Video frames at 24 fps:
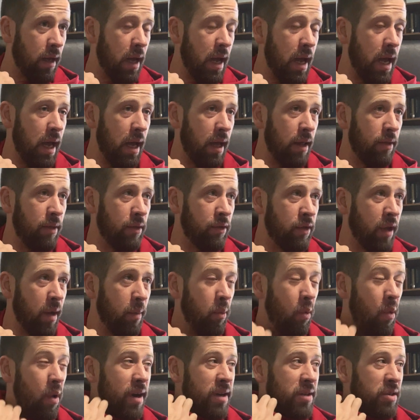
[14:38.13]
And
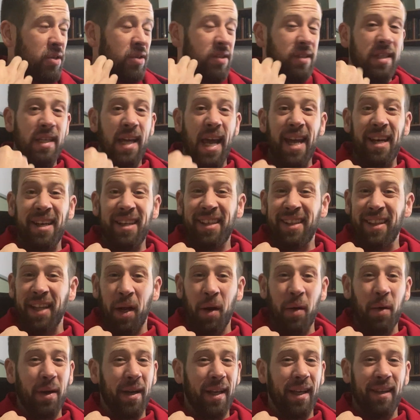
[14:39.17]
step one is just gain
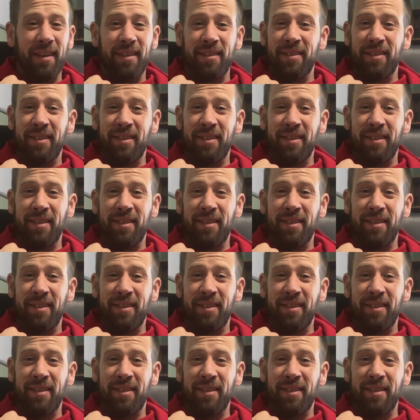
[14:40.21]
clarity.